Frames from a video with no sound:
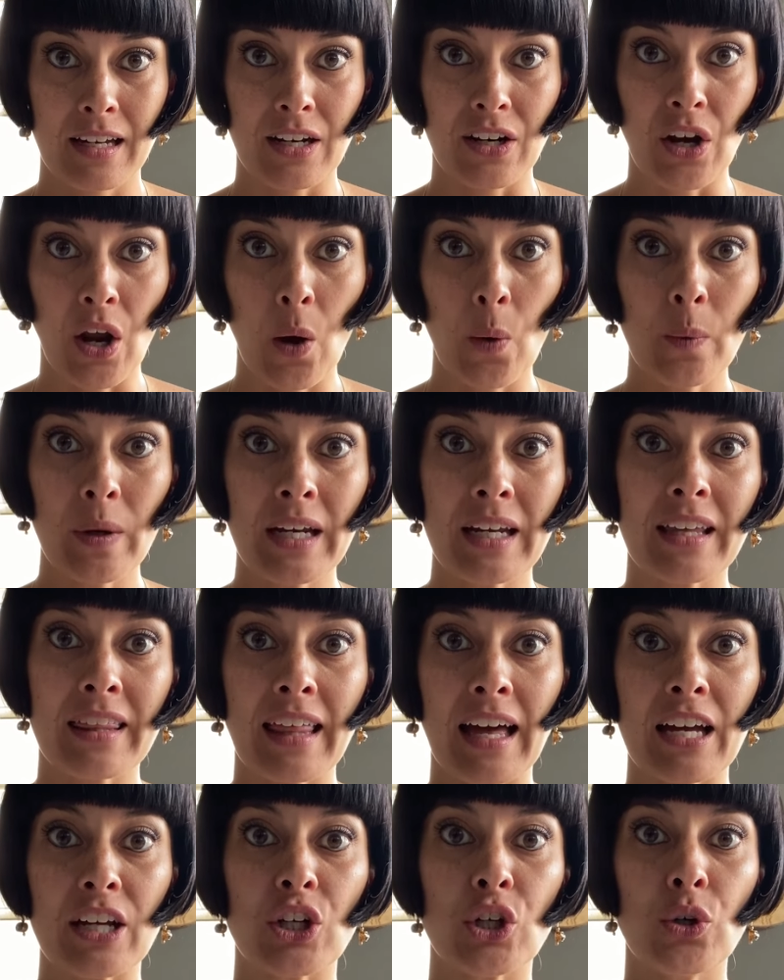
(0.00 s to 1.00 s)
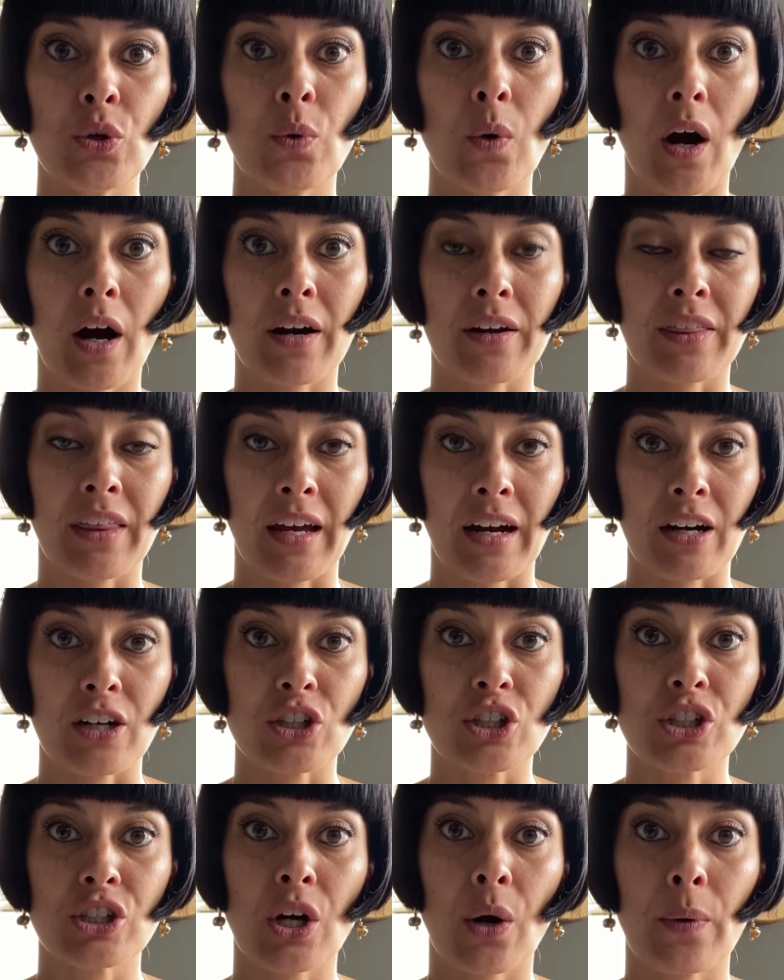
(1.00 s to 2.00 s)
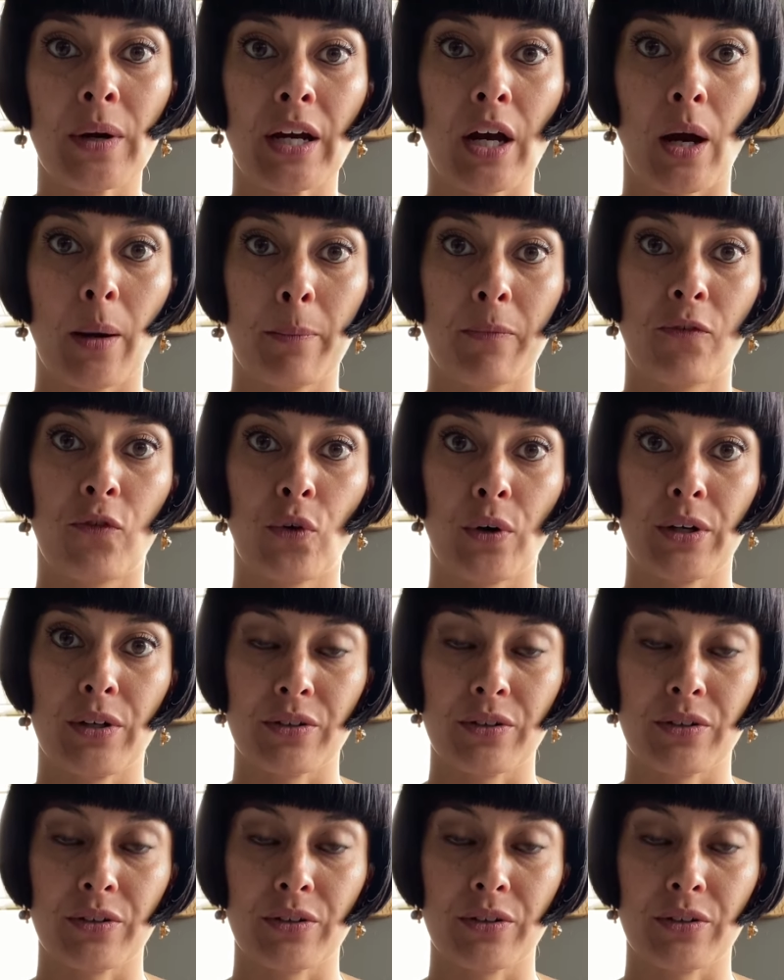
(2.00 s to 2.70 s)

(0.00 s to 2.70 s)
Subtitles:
knowing that you are there showing up for